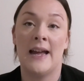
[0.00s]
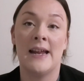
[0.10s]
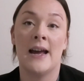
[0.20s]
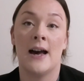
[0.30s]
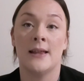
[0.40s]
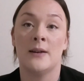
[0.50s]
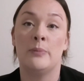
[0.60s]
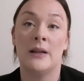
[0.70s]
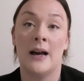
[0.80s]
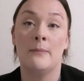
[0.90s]
any
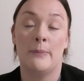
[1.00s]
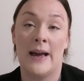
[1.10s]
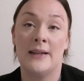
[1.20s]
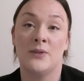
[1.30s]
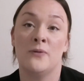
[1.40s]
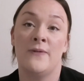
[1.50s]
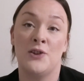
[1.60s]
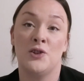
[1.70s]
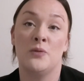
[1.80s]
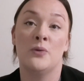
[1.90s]
other plant-based or
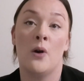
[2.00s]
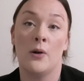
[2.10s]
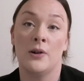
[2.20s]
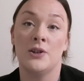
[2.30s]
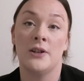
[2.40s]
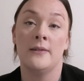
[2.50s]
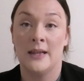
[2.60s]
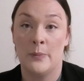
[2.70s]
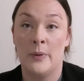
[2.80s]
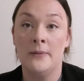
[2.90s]
vegetable
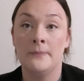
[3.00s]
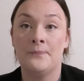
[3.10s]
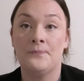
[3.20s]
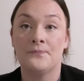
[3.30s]
origin lipid,